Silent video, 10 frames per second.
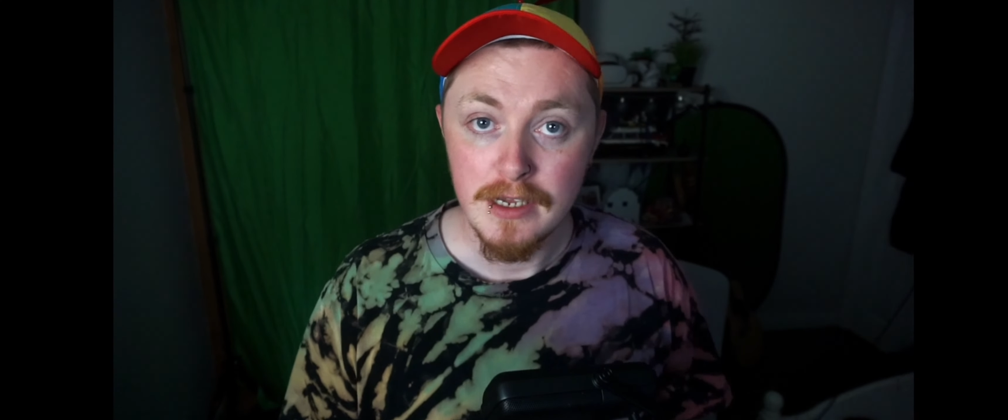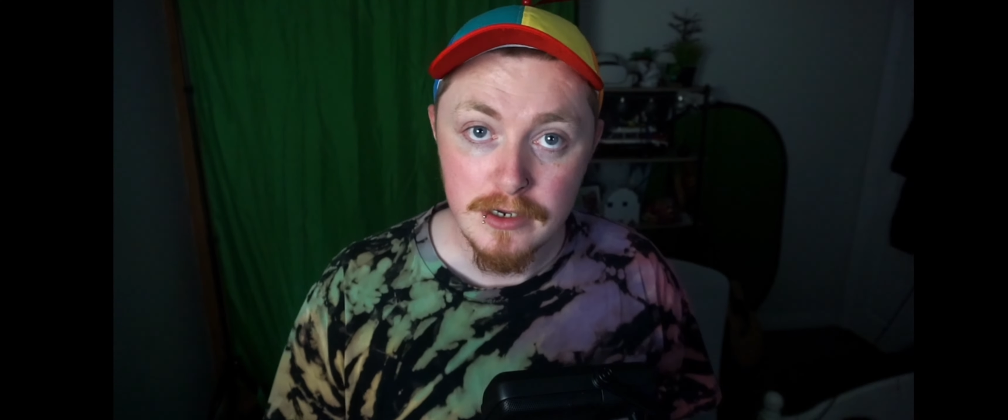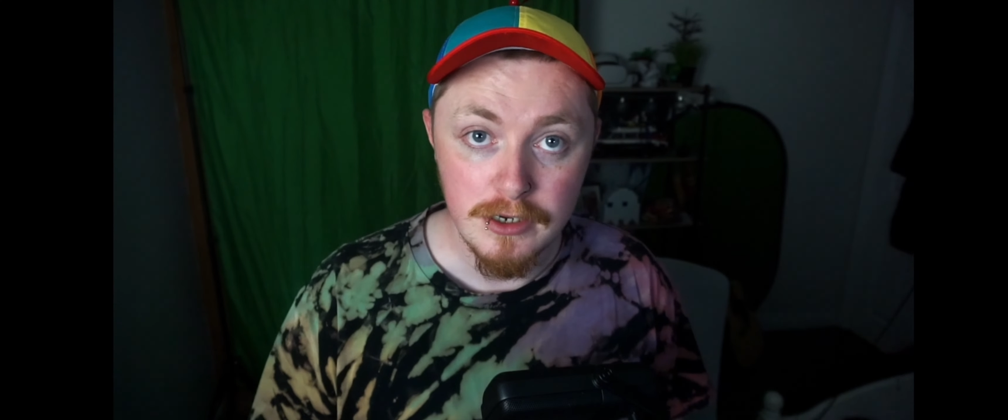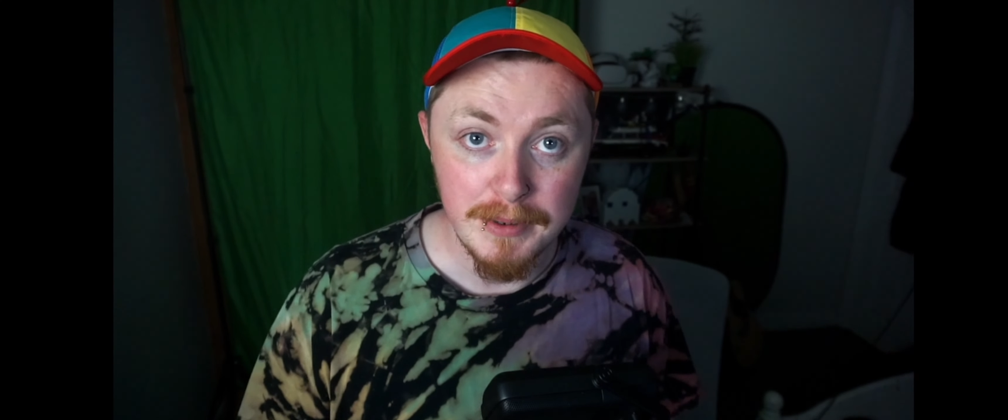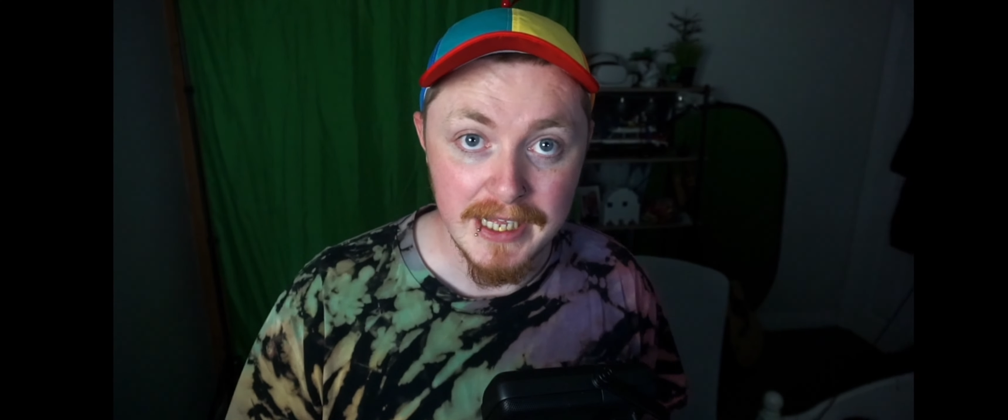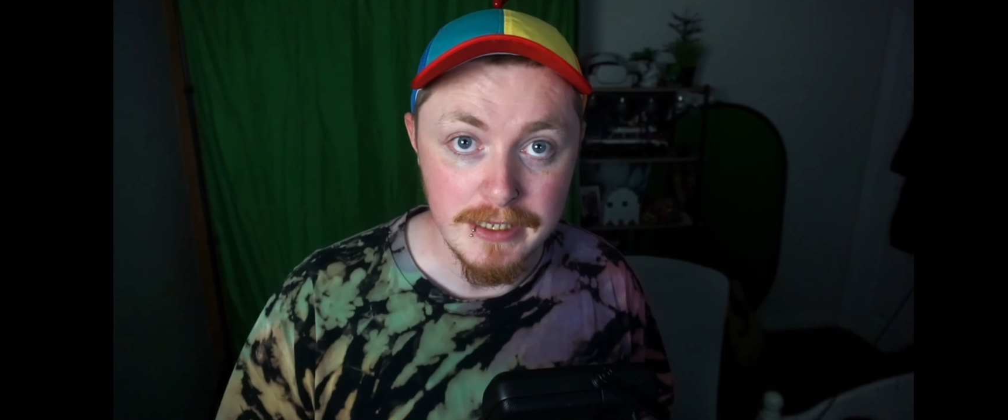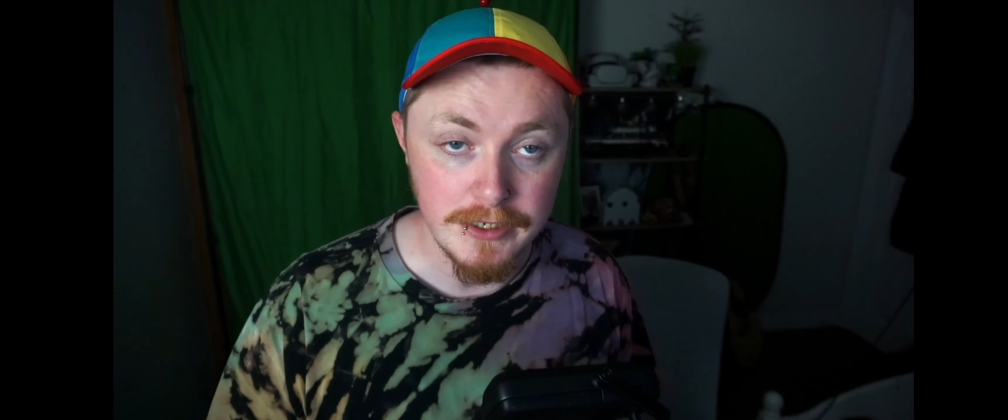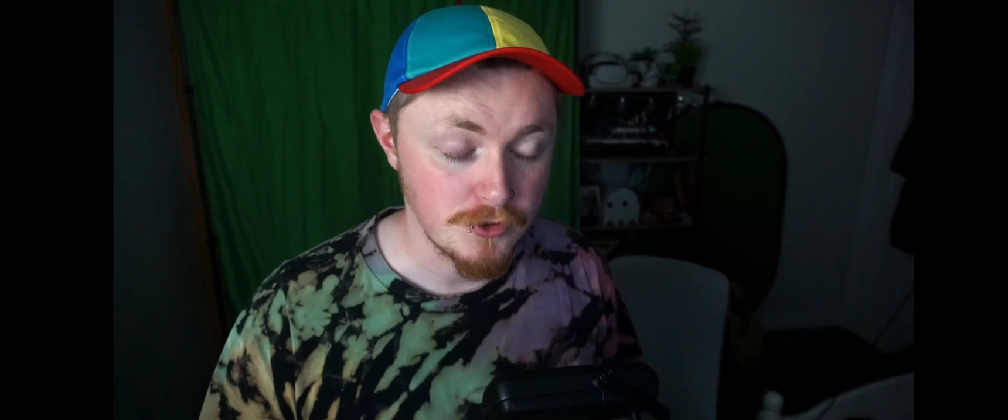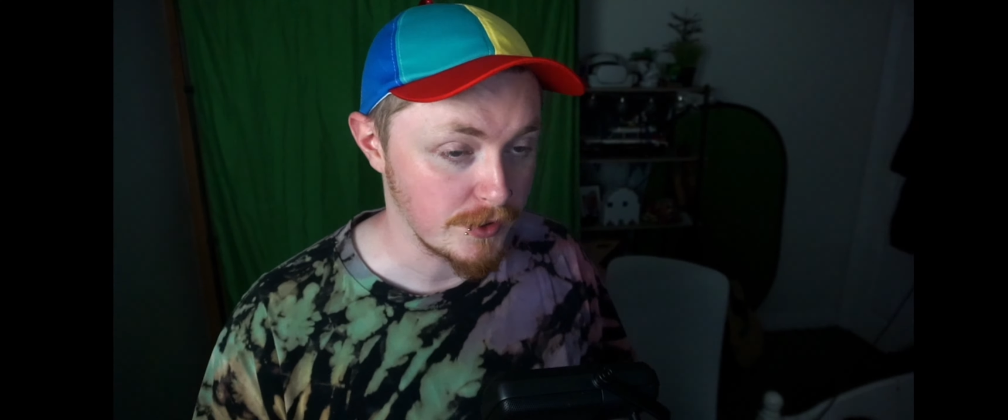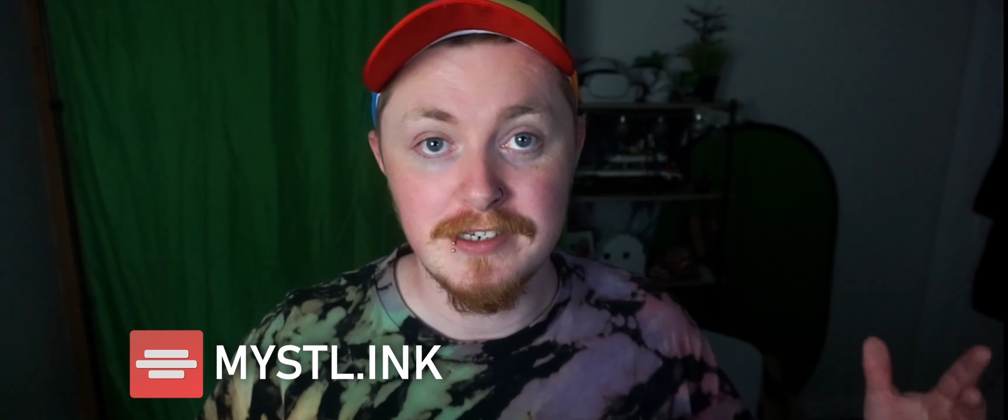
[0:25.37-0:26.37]
Goodbye,
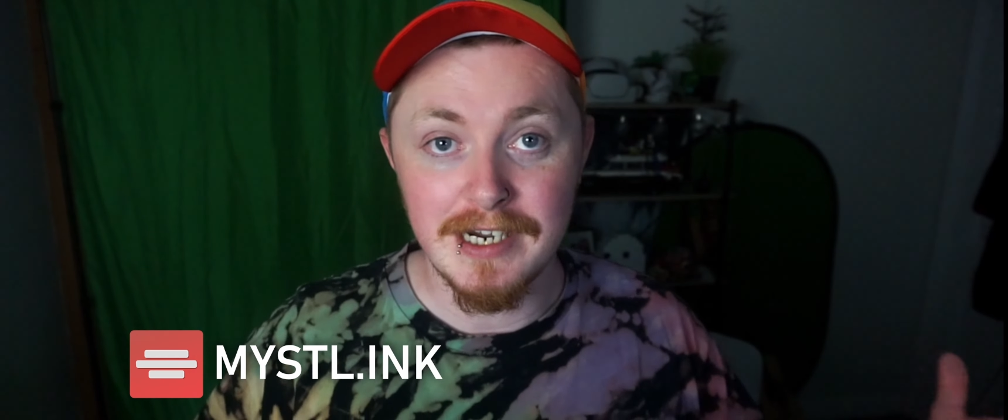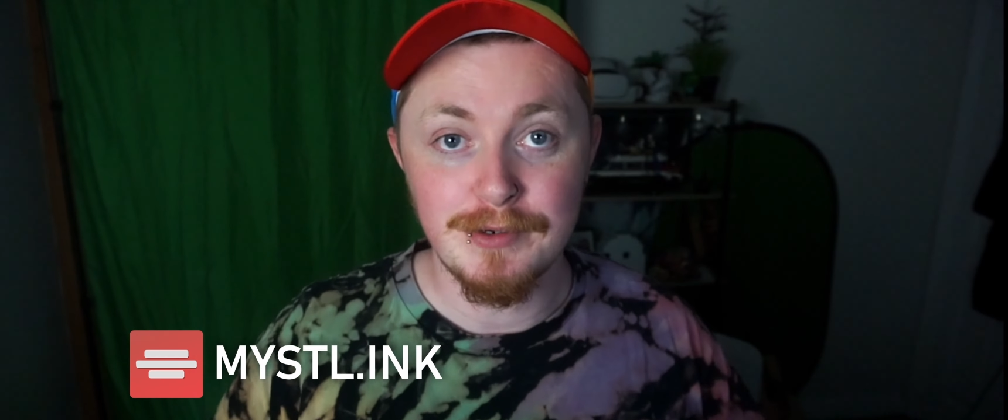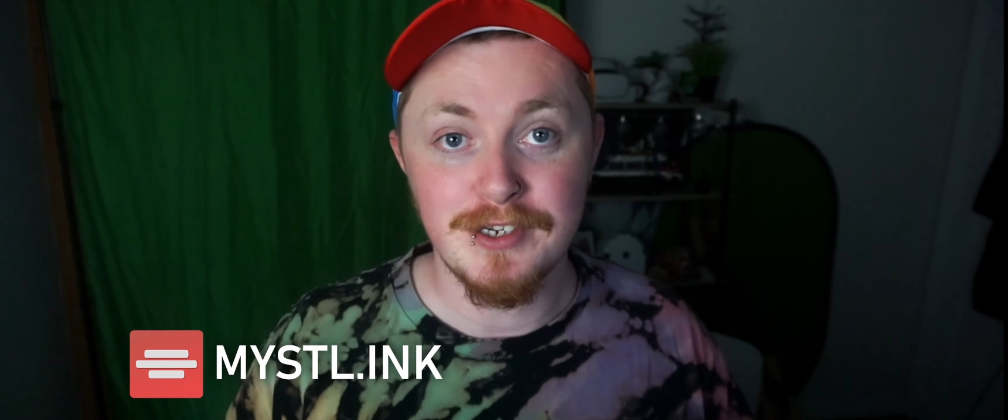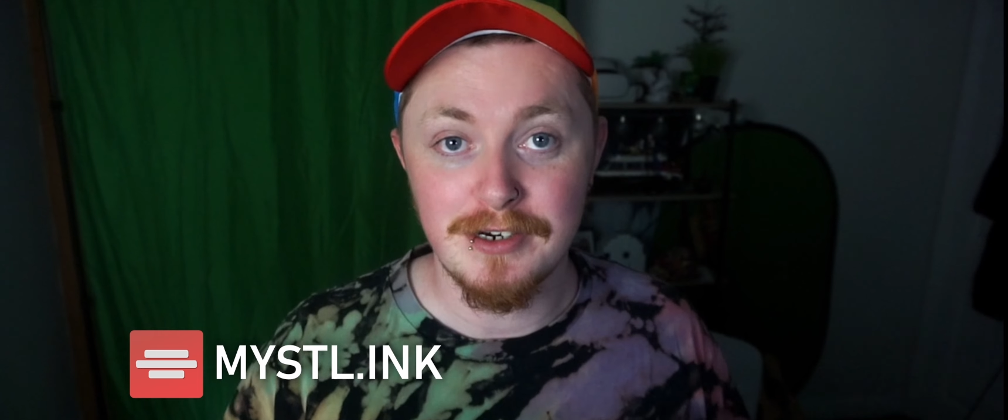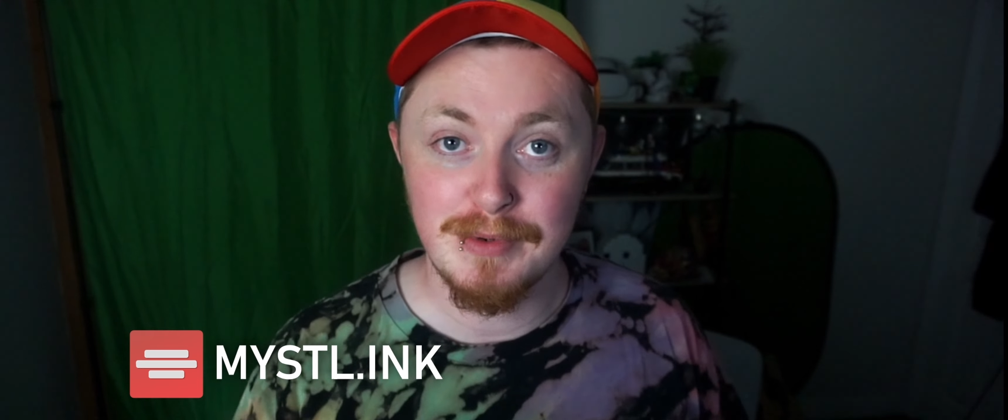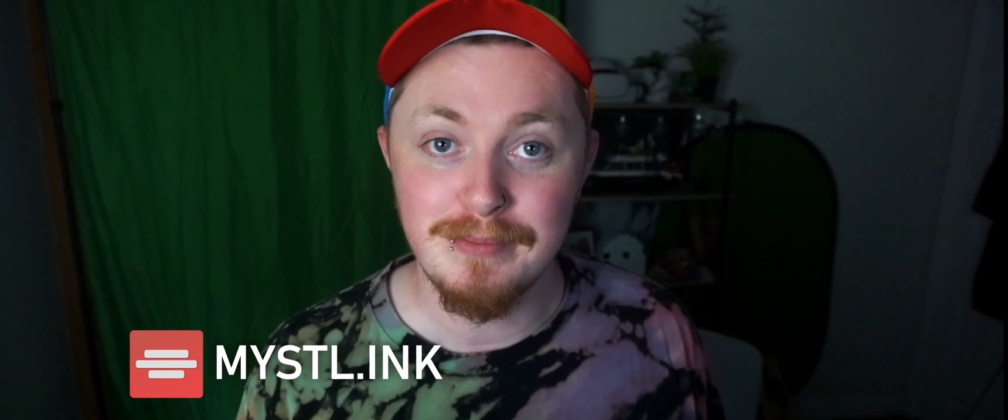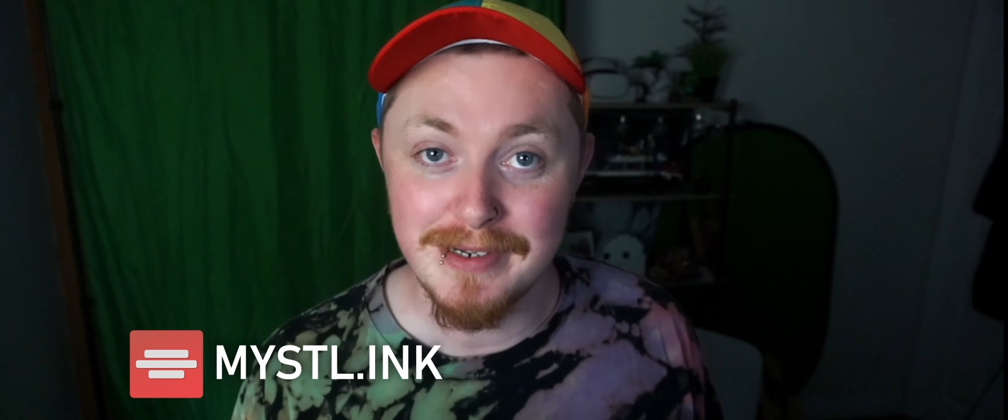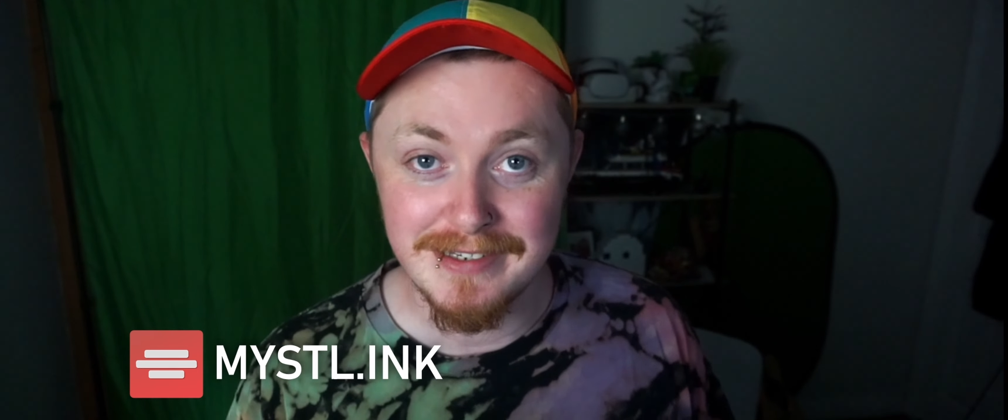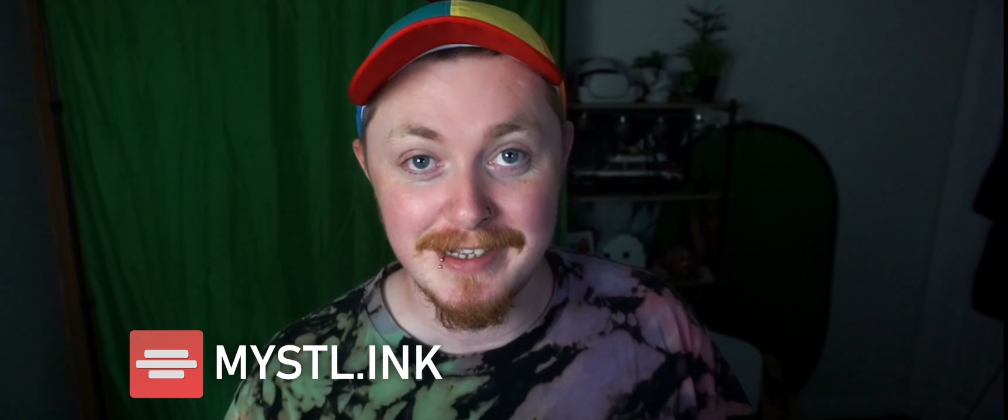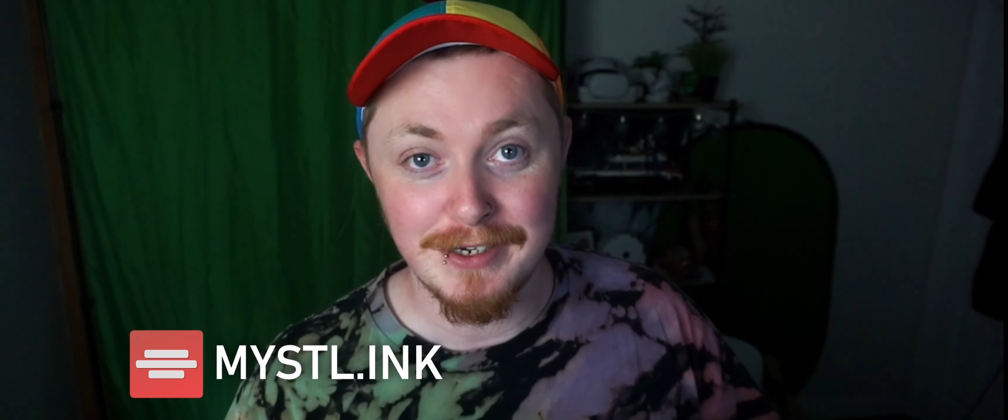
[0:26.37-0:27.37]
Linktr.ee. Today we're talking about
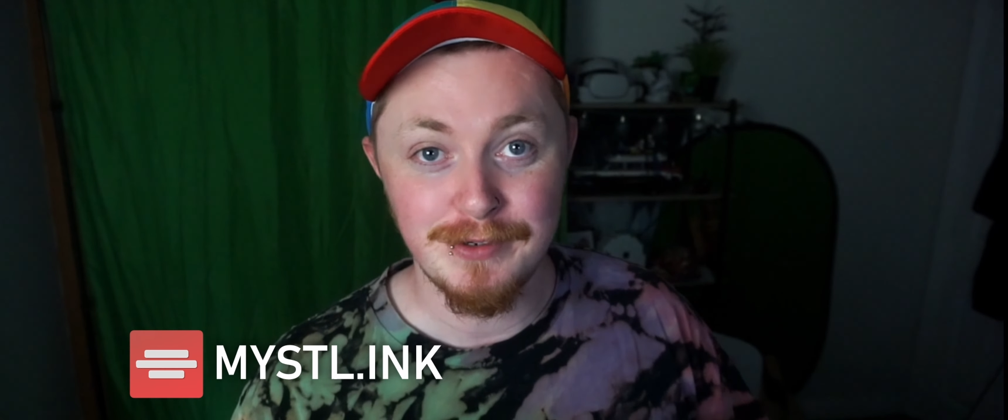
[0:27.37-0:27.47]
Mystl.ink,